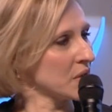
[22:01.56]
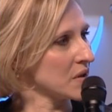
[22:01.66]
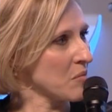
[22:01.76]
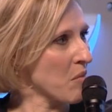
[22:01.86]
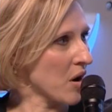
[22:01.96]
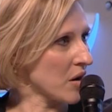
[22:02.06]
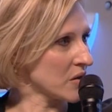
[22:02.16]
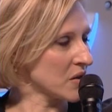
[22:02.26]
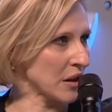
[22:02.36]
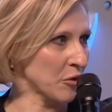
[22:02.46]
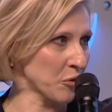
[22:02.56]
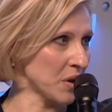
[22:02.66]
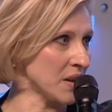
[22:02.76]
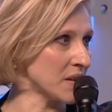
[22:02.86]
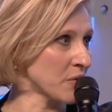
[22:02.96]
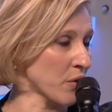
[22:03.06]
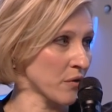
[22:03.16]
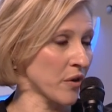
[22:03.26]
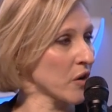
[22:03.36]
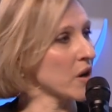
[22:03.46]
demand increase for
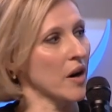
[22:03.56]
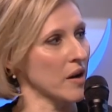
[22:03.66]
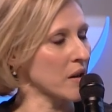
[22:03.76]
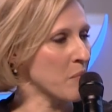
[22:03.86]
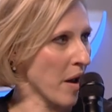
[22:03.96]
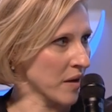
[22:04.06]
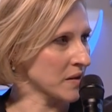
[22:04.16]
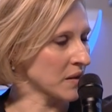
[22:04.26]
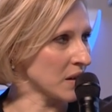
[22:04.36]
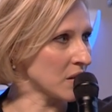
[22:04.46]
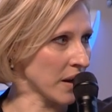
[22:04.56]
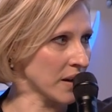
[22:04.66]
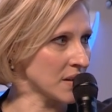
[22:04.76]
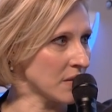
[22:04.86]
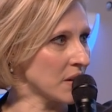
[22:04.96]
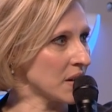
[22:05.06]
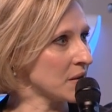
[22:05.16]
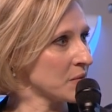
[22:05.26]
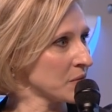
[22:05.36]
very high capacity connectivity?